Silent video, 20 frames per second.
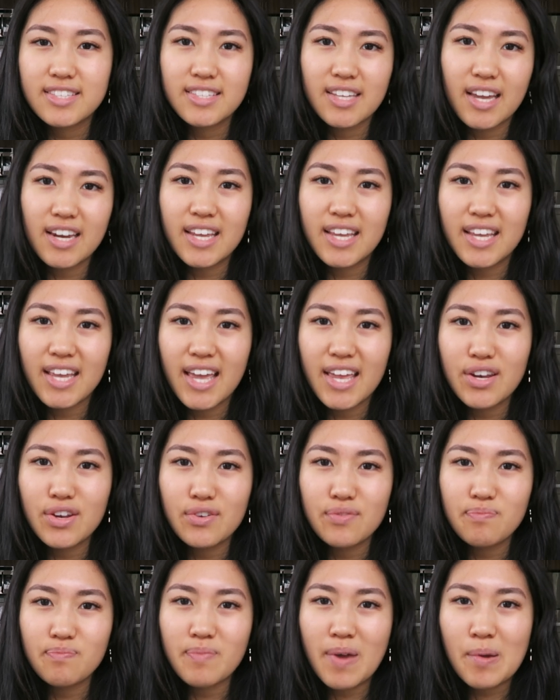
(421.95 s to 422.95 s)
study
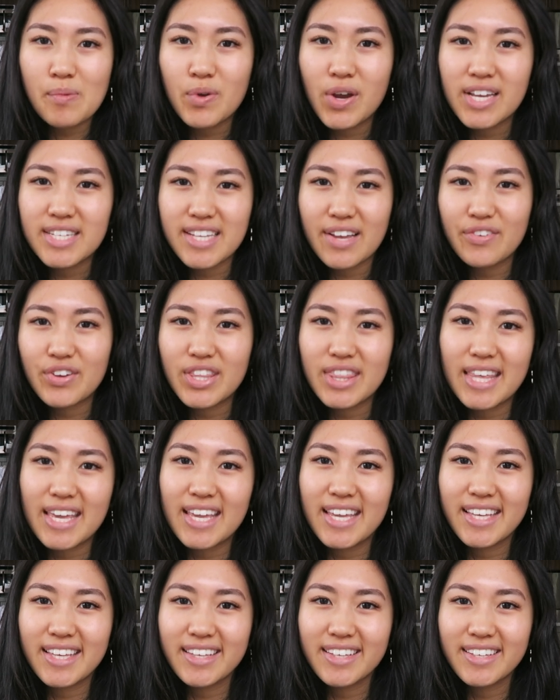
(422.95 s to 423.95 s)
and memorize
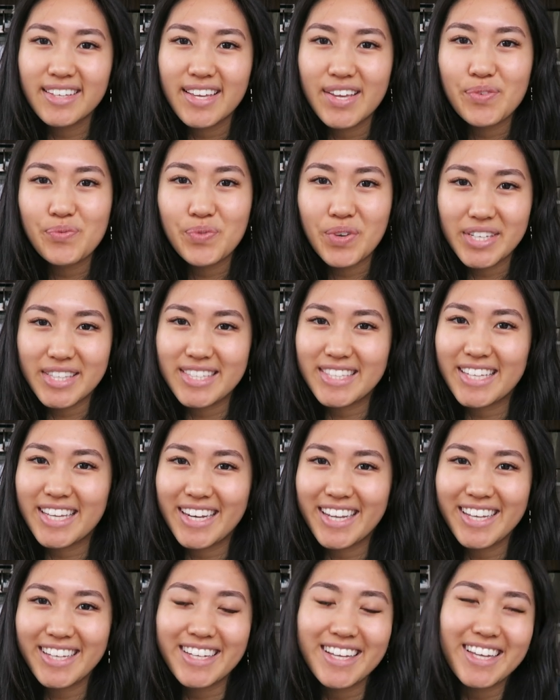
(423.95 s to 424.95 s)
everything in one
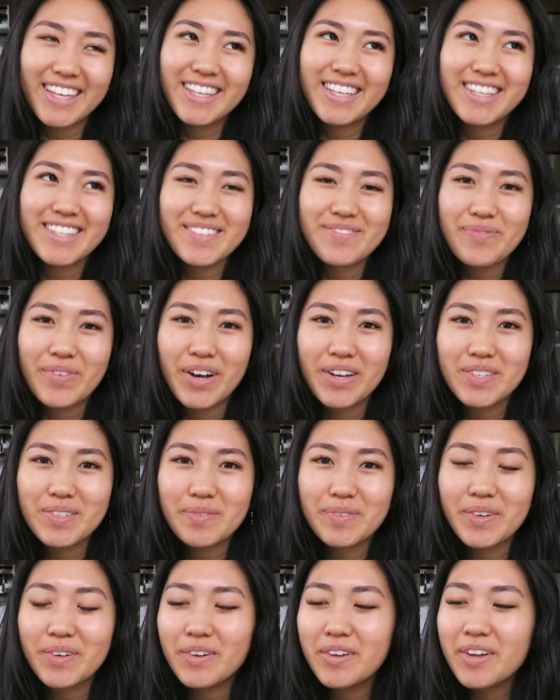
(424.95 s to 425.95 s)
sitting, it's
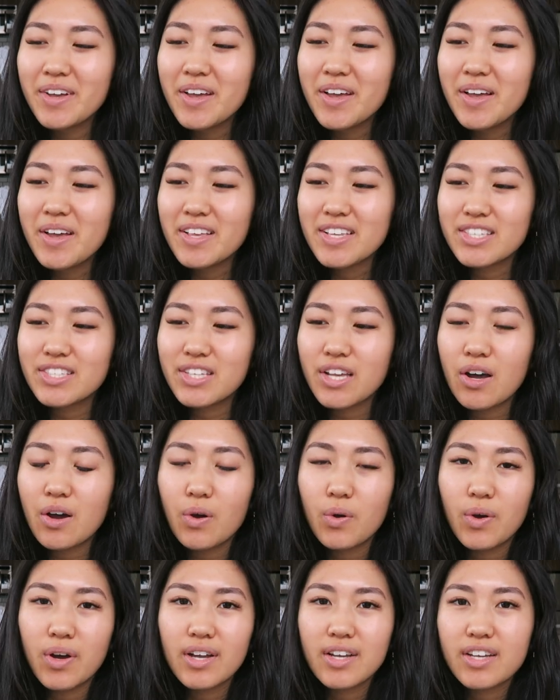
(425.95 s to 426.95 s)
impossible.
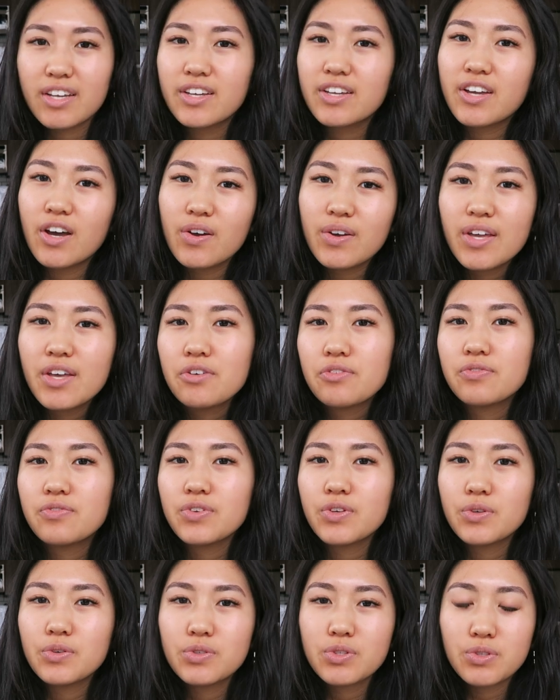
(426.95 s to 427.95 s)
So go get
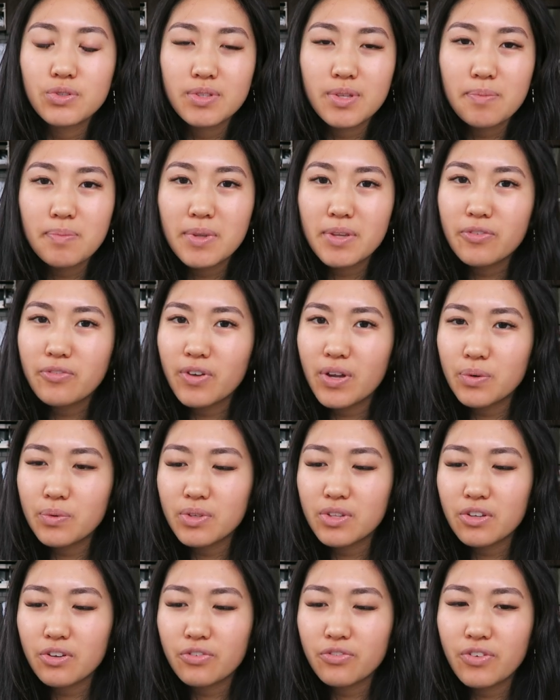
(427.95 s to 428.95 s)
food, do something fun
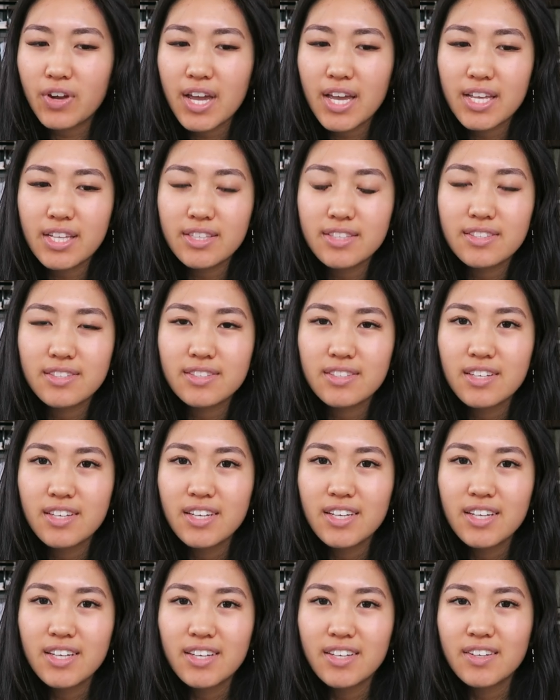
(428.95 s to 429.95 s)
with your friends,
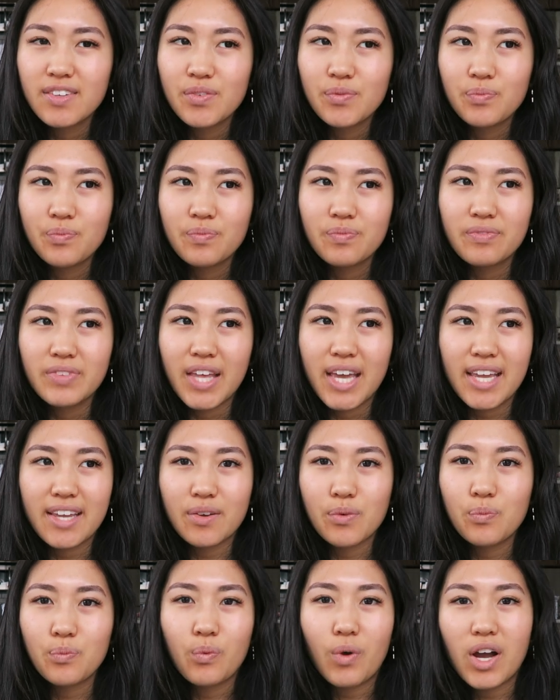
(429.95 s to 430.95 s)

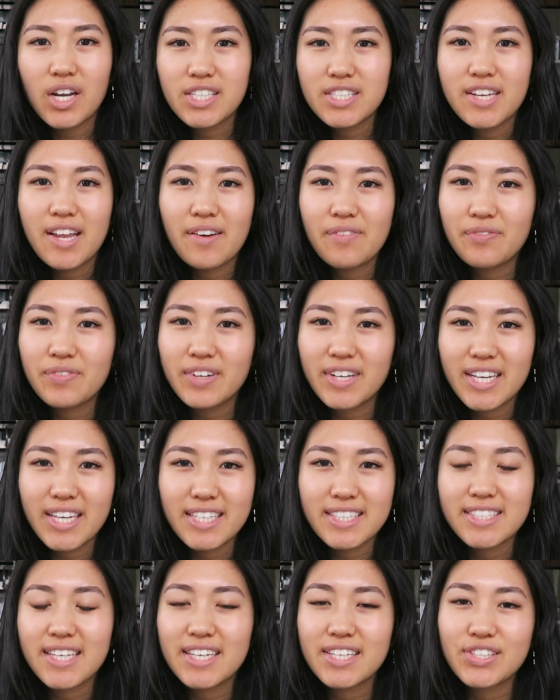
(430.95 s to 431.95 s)
watch
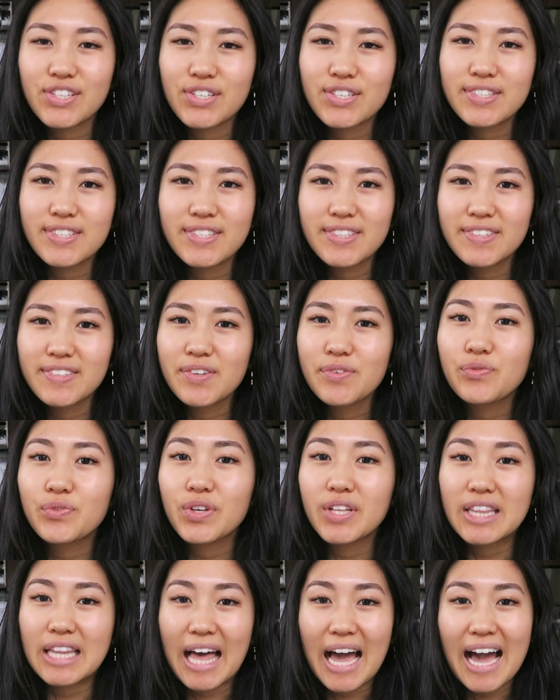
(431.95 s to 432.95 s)
Netflix, just
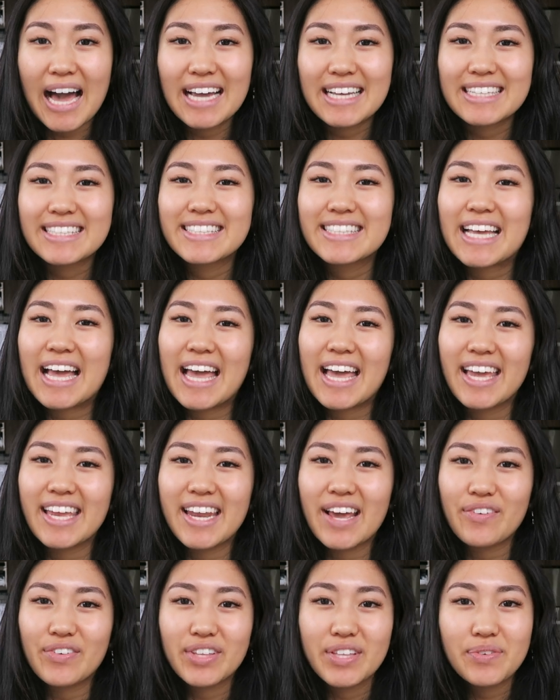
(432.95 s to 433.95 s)
relax
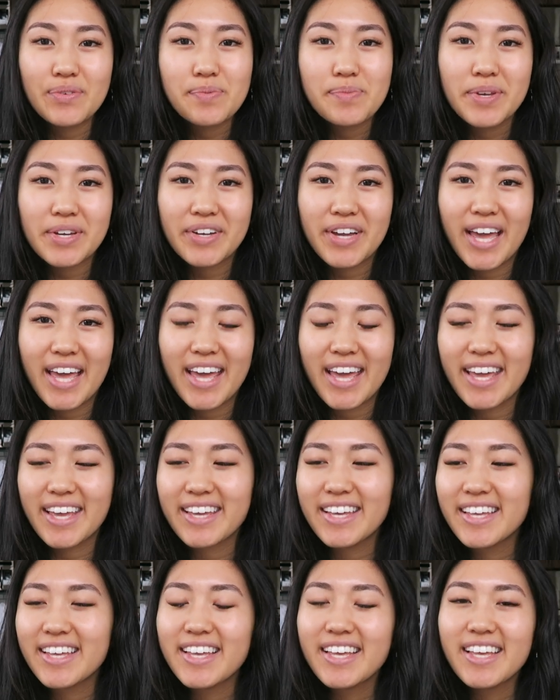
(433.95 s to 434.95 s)
and everything will be
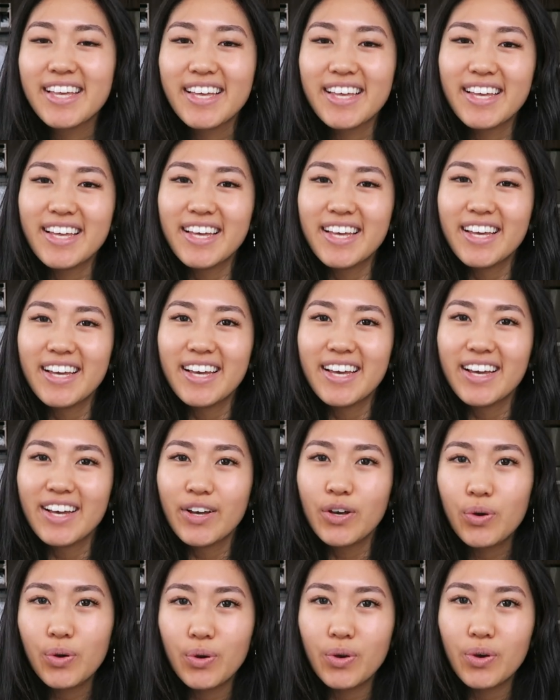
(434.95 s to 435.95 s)
okay.
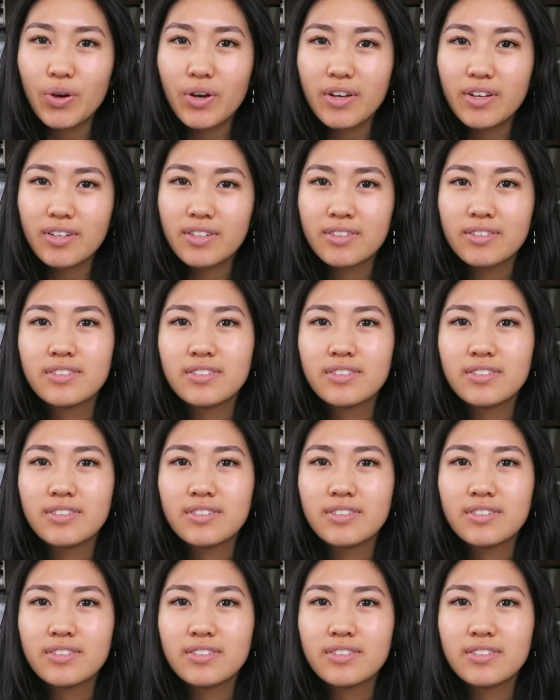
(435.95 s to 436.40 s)
I'm